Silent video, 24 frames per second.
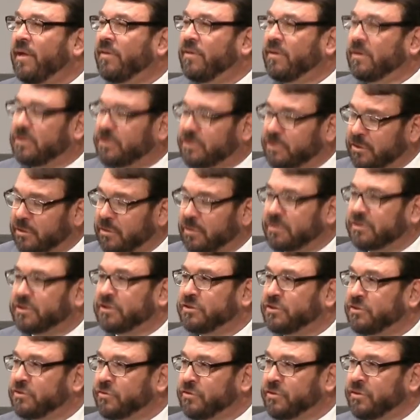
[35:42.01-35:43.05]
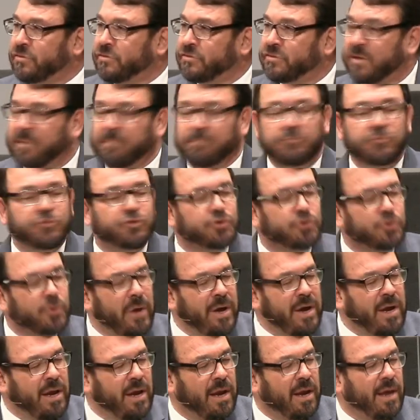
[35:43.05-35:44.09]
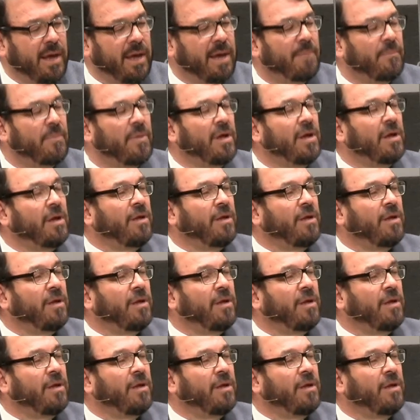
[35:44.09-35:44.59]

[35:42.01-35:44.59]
the church at Jerusalem treated him